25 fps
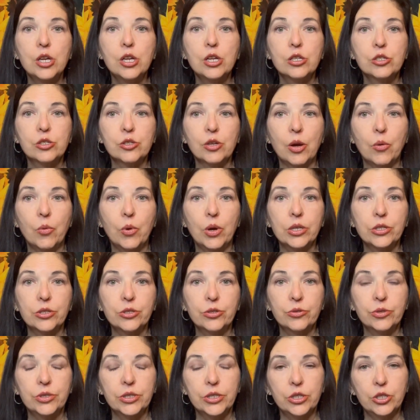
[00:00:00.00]
So I want
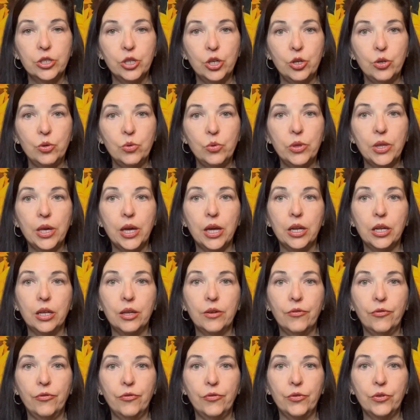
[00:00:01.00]
you to know that
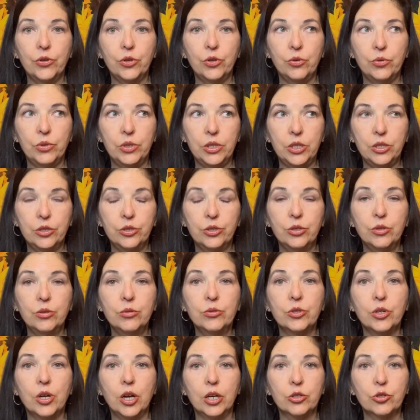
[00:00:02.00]
if you need to
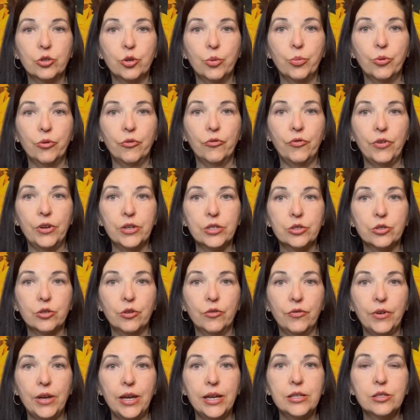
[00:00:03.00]
talk to a professional
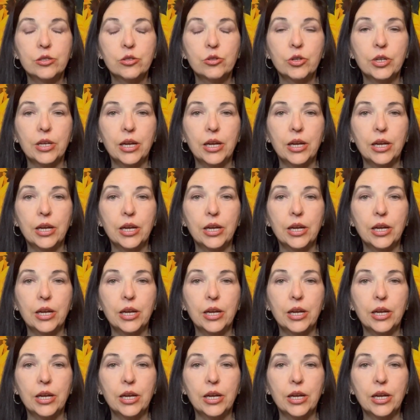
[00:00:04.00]
advisor,